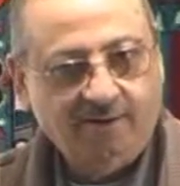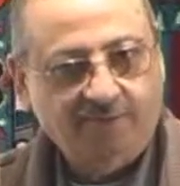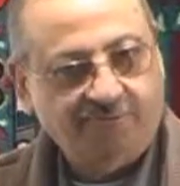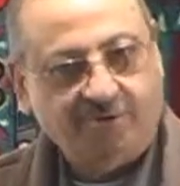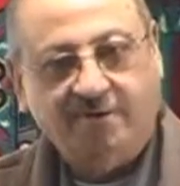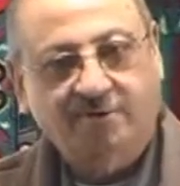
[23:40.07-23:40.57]

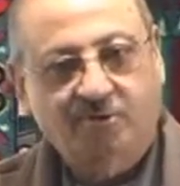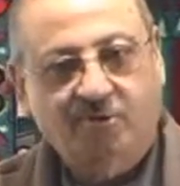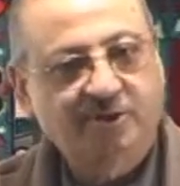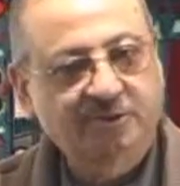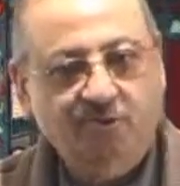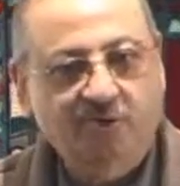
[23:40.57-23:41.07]
Front door
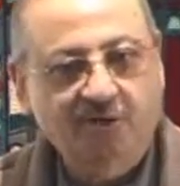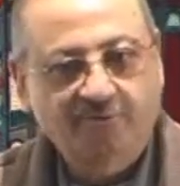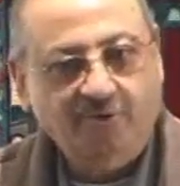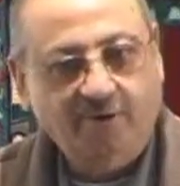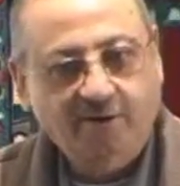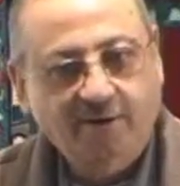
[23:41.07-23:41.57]
is only
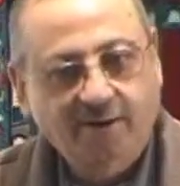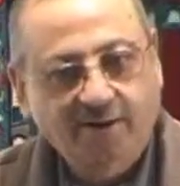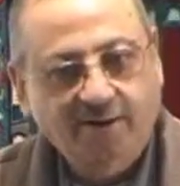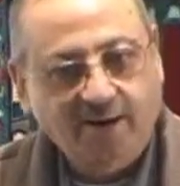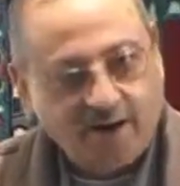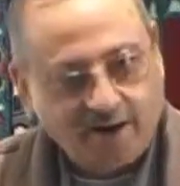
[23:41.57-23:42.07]
for
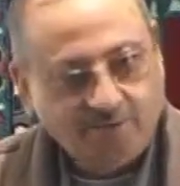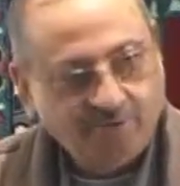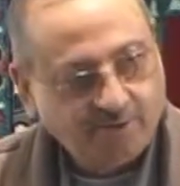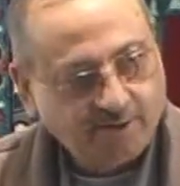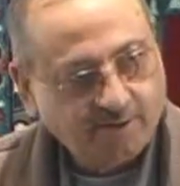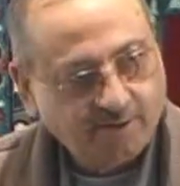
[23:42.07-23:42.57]

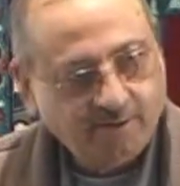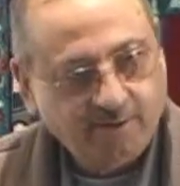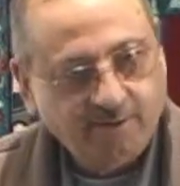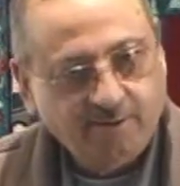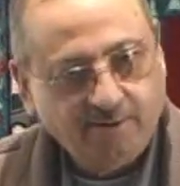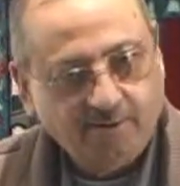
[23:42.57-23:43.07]
entering.
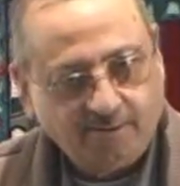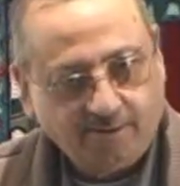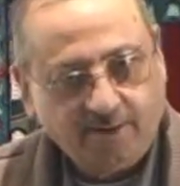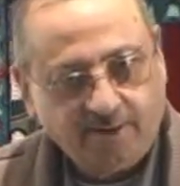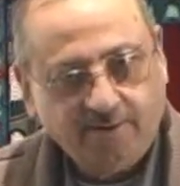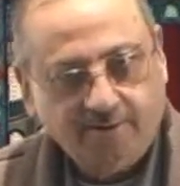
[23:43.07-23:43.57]
Okay?